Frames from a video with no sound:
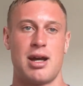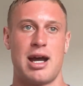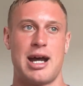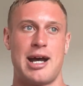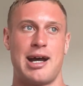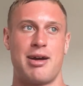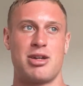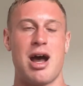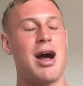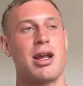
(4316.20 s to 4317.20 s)

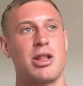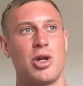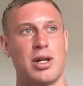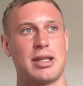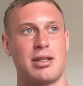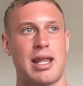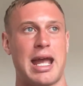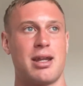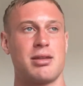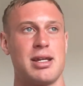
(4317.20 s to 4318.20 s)
not including the
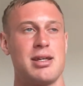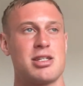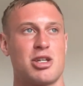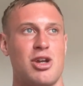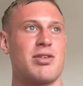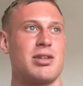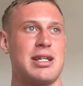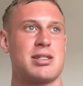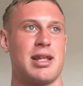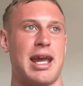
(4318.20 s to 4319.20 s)
land lease. So you have to
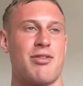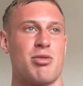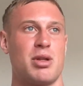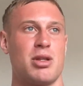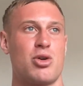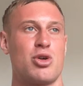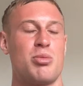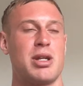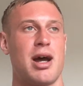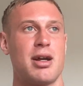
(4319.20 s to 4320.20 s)
lease land from a local,
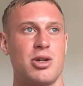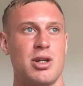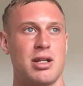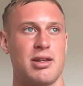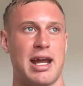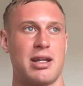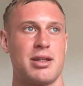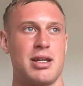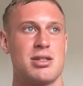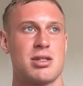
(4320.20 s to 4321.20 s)
but not including the land
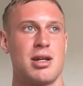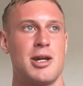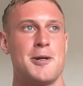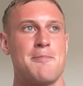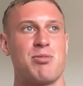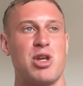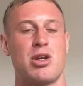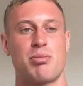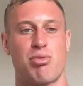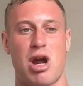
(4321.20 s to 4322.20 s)
lease. You
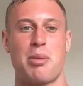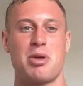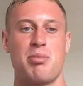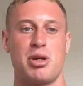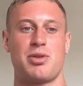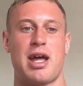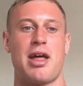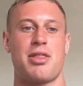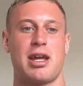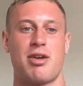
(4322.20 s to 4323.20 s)
could probably build
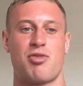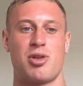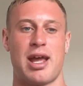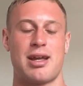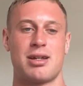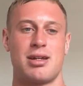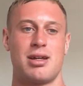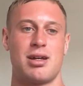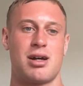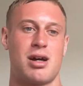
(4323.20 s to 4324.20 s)
that thing for like
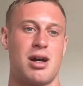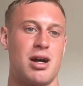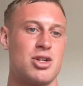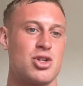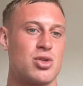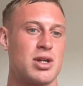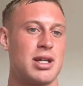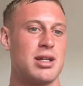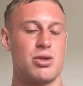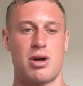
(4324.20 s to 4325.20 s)
100 to